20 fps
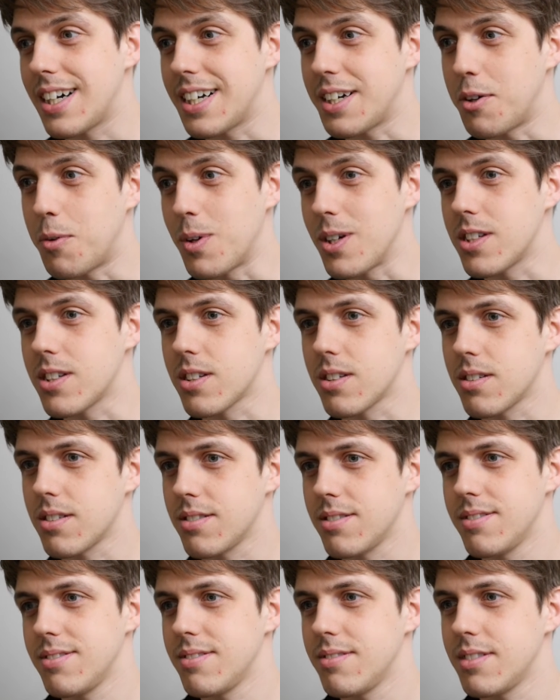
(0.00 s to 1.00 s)
which
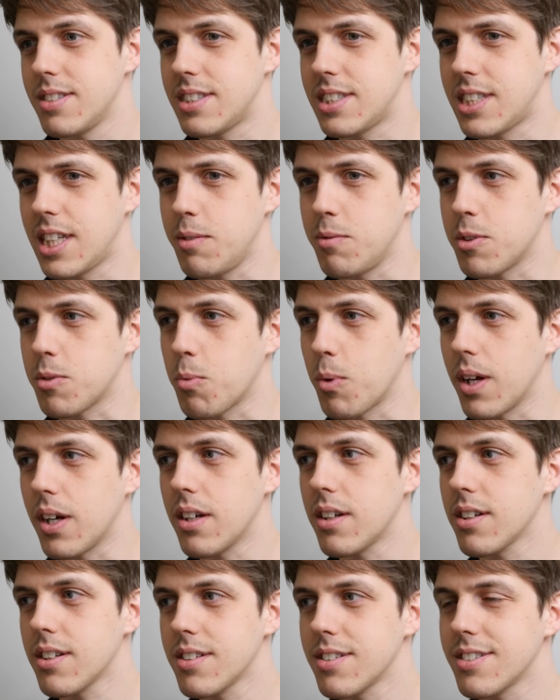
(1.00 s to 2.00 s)
seems weird,
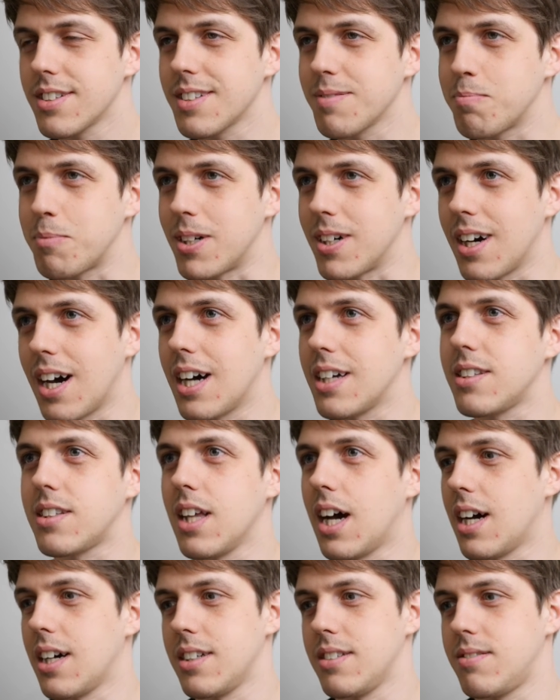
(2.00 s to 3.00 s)
but
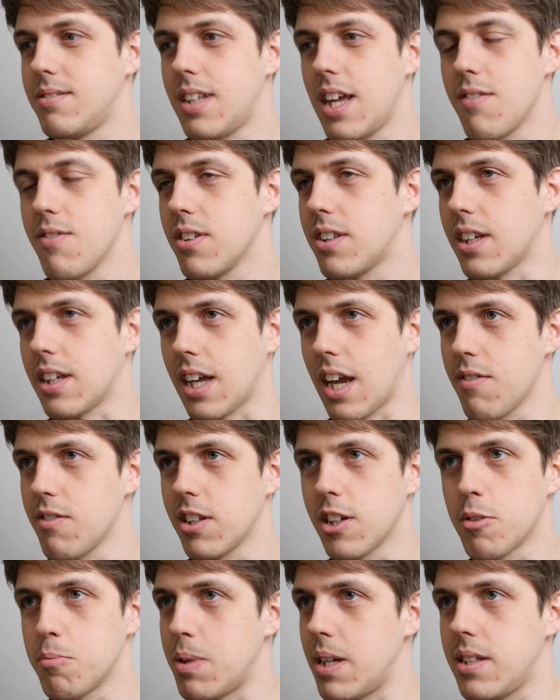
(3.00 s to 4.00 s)
everything
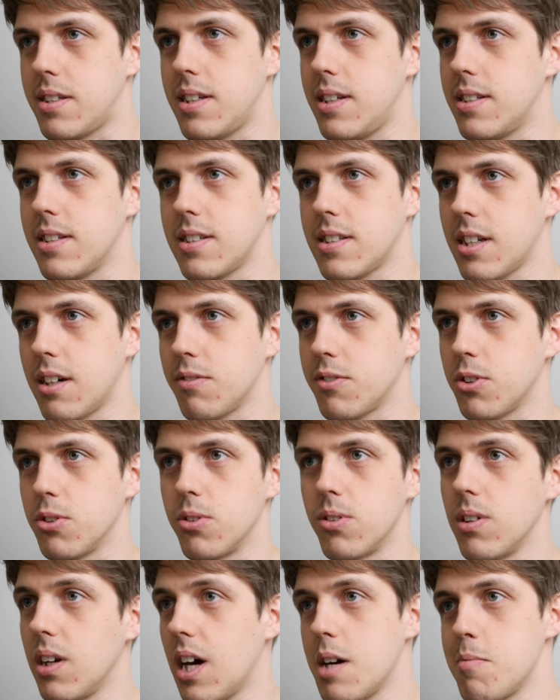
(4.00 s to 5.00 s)
on PCs is
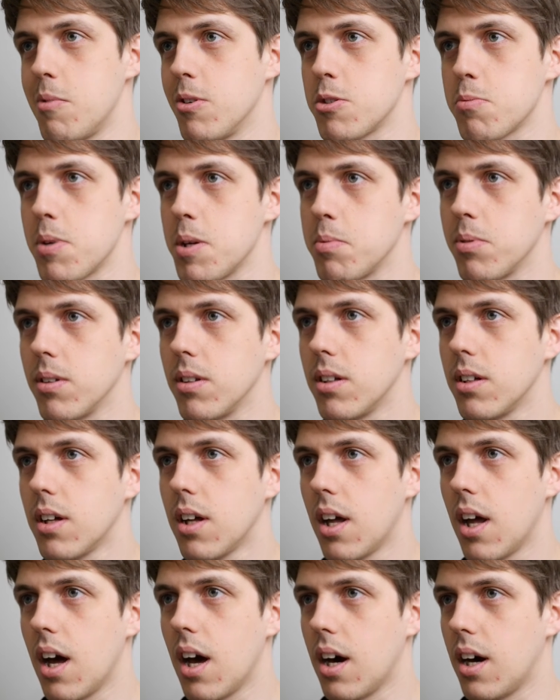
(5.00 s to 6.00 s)
self-taught, like most people.
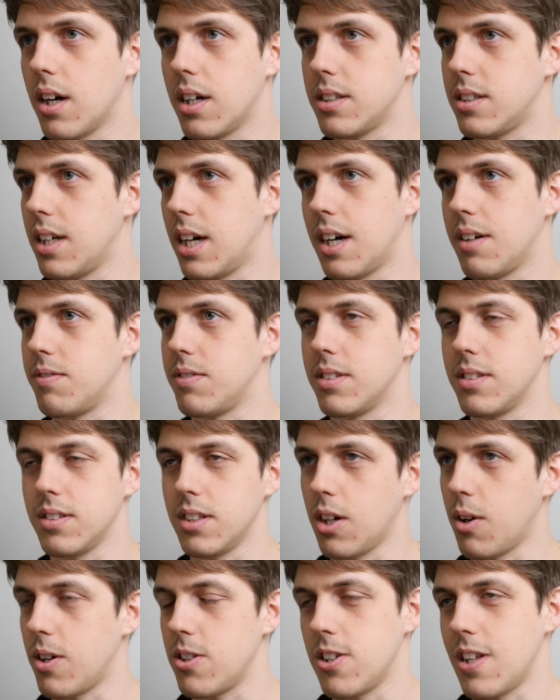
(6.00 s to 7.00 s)
I have
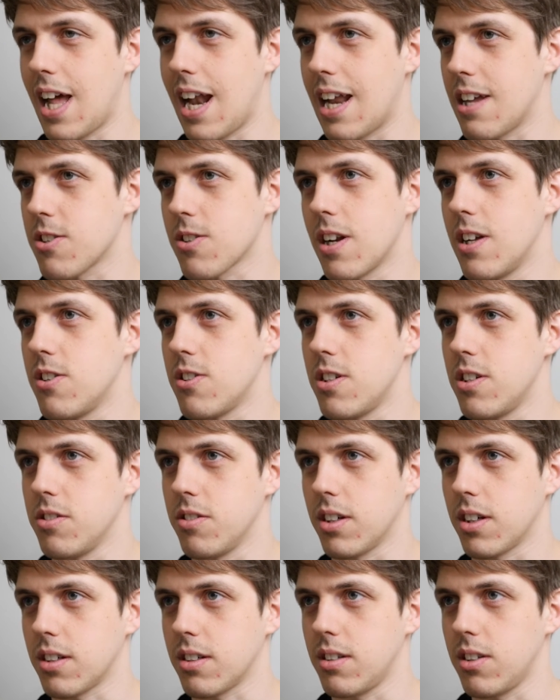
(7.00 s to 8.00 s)
no electrical
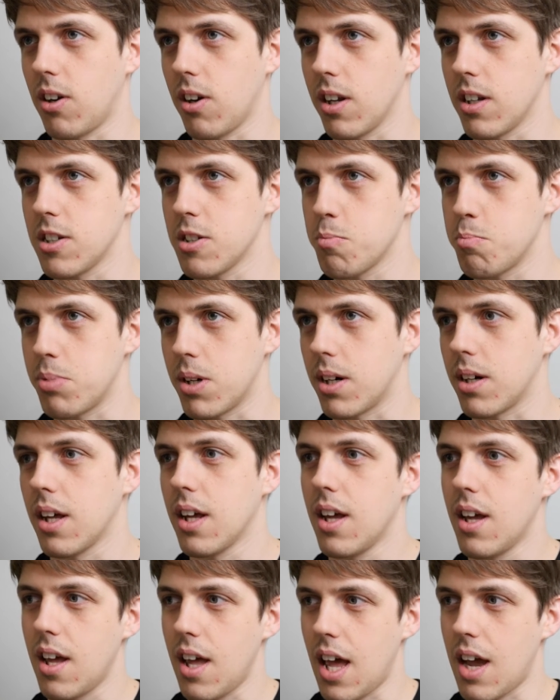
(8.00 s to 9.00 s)
engineering knowledge, but
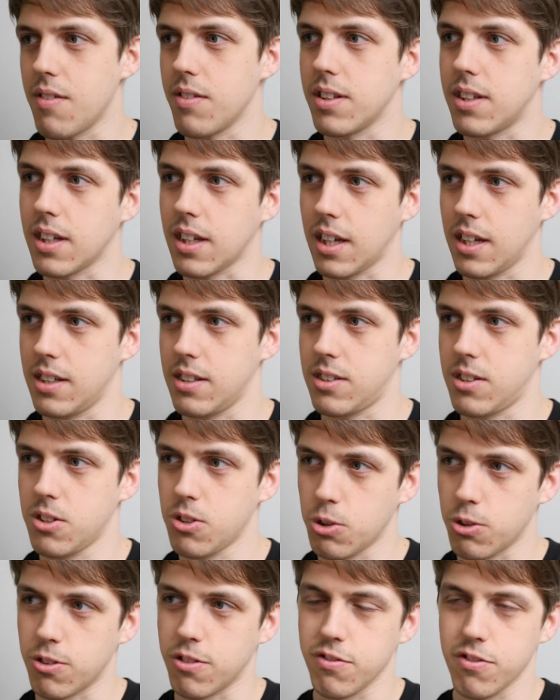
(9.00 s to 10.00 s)
everything is
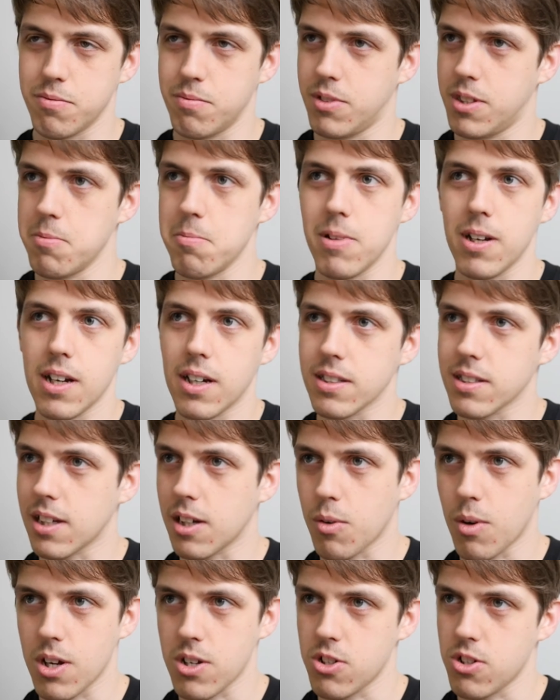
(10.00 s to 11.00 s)
taught from simply asking
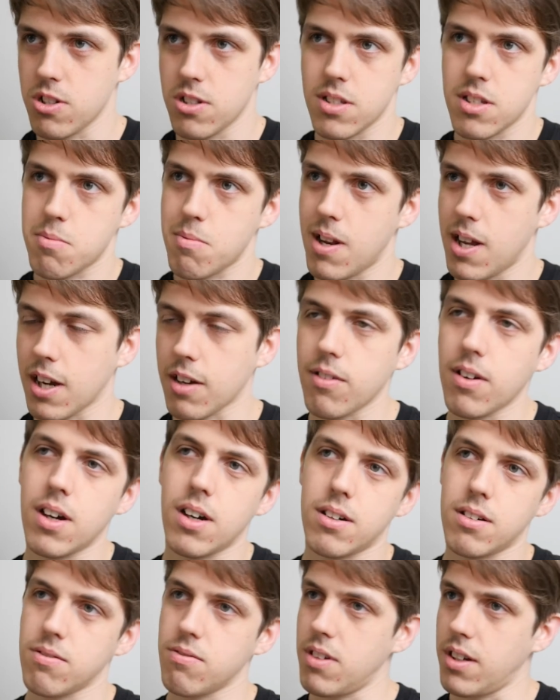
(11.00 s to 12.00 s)
questions, playing
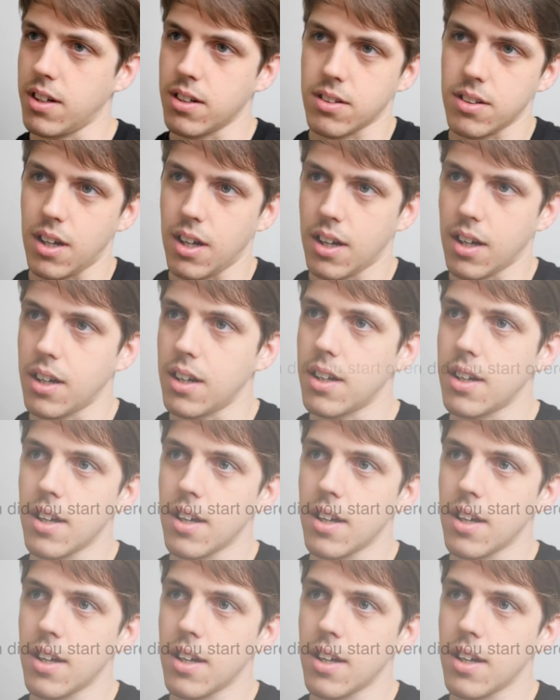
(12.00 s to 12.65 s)
around, reading online.